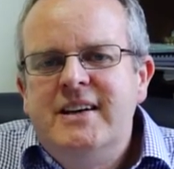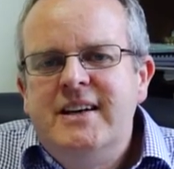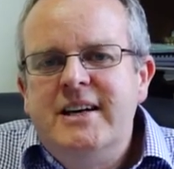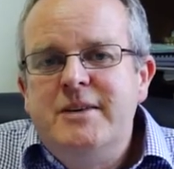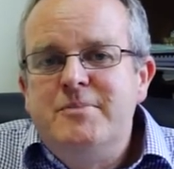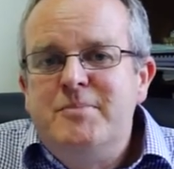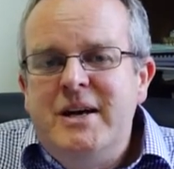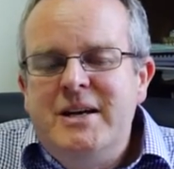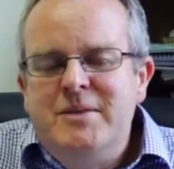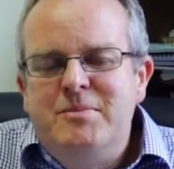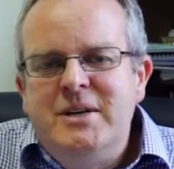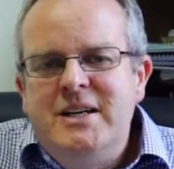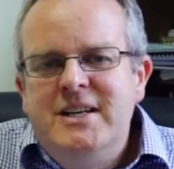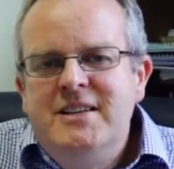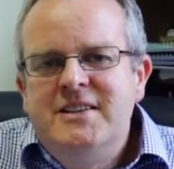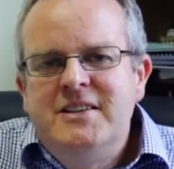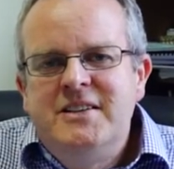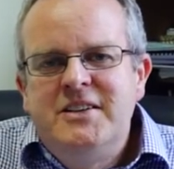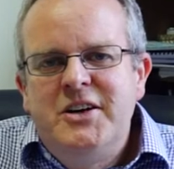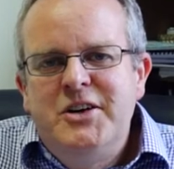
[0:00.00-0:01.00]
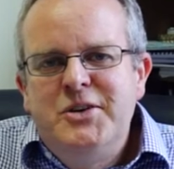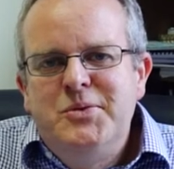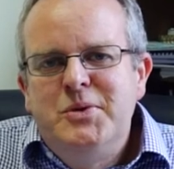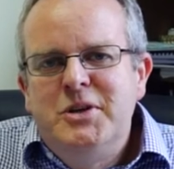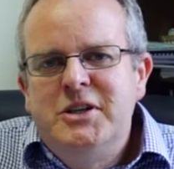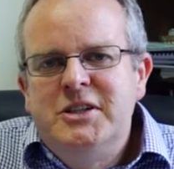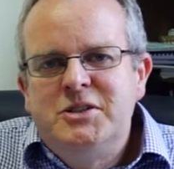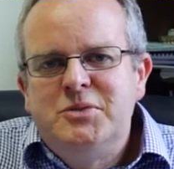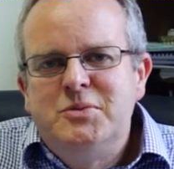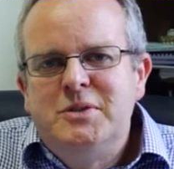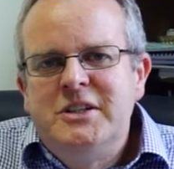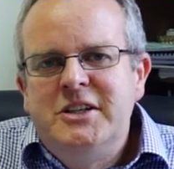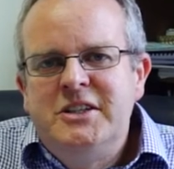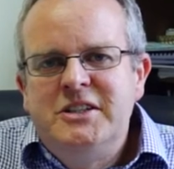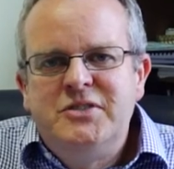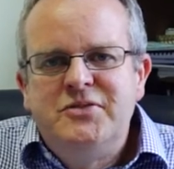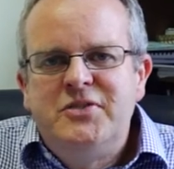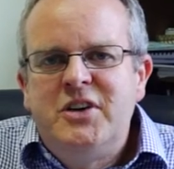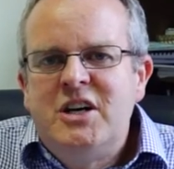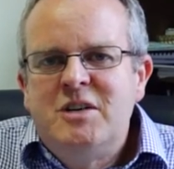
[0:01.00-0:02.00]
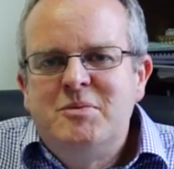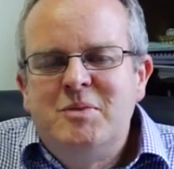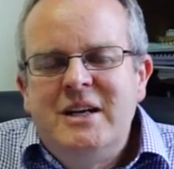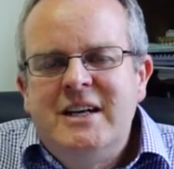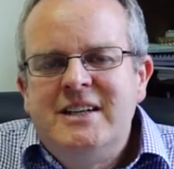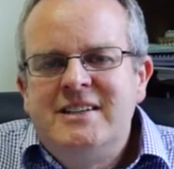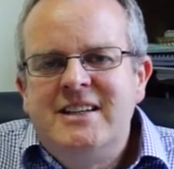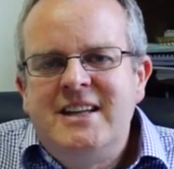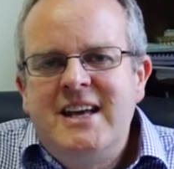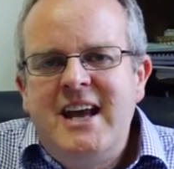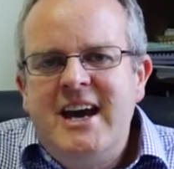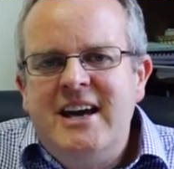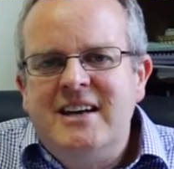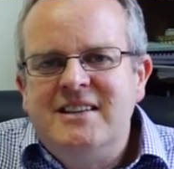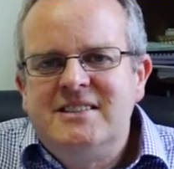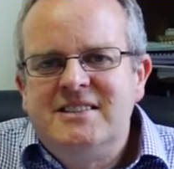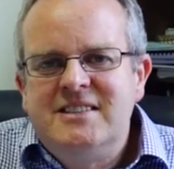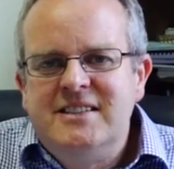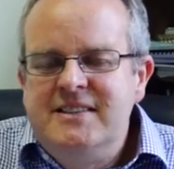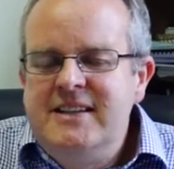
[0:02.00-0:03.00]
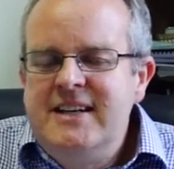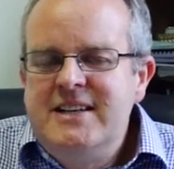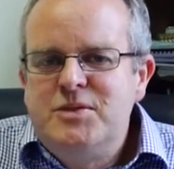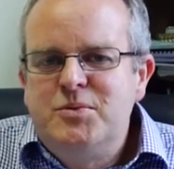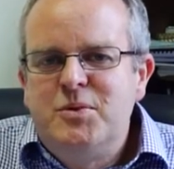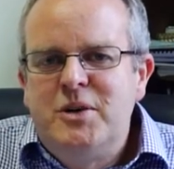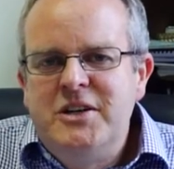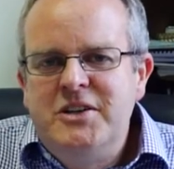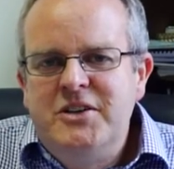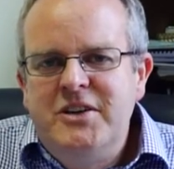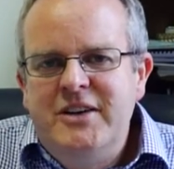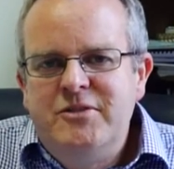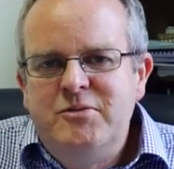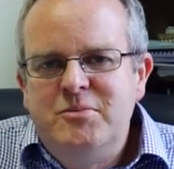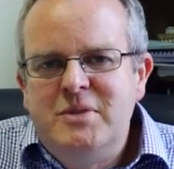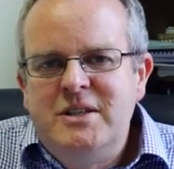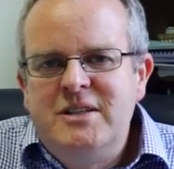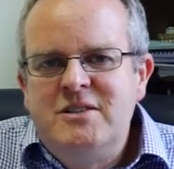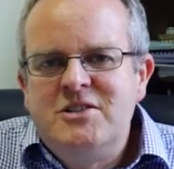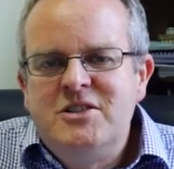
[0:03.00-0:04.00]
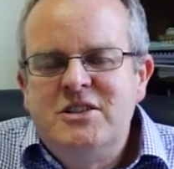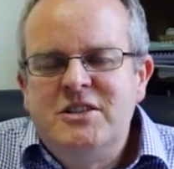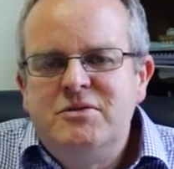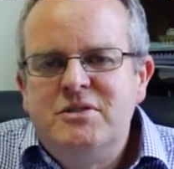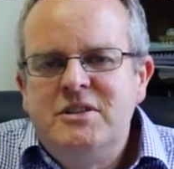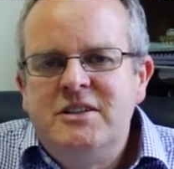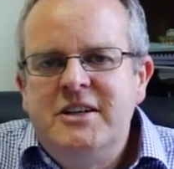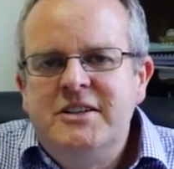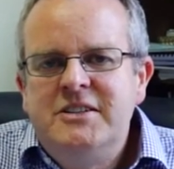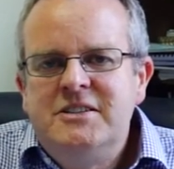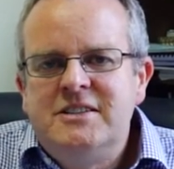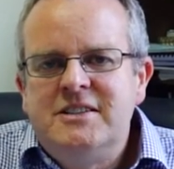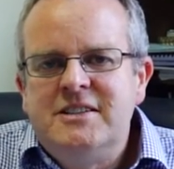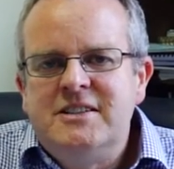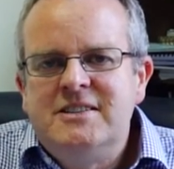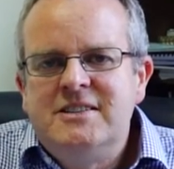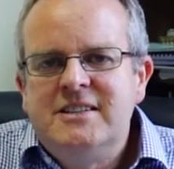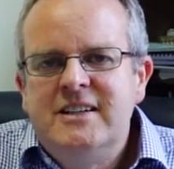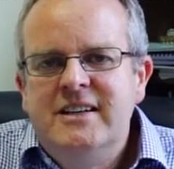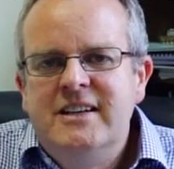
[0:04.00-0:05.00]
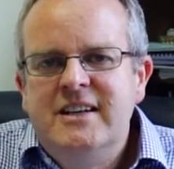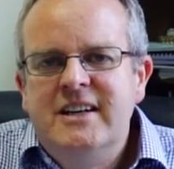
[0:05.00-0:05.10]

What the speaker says: It may be that no works were notifiable under the Act, and that's why you haven't been served with notices.